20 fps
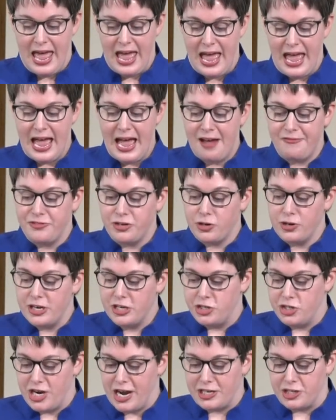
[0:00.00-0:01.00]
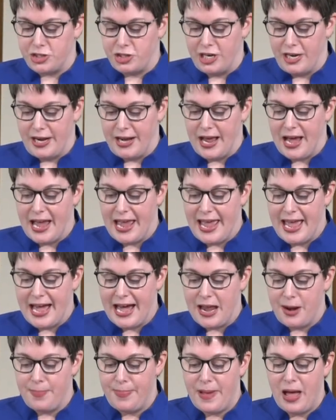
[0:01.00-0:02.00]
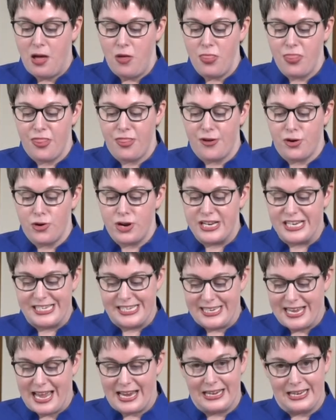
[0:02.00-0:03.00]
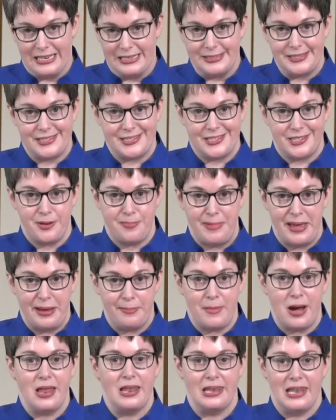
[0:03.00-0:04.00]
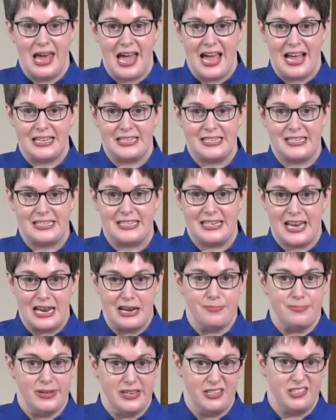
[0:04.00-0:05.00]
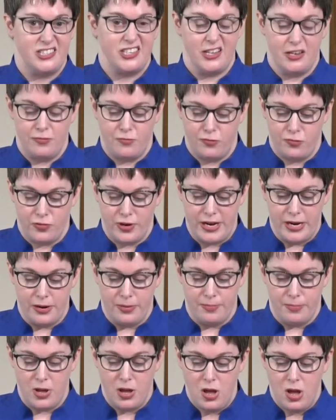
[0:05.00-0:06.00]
"After ejection, I had about 30 seconds to make my last statements in freedom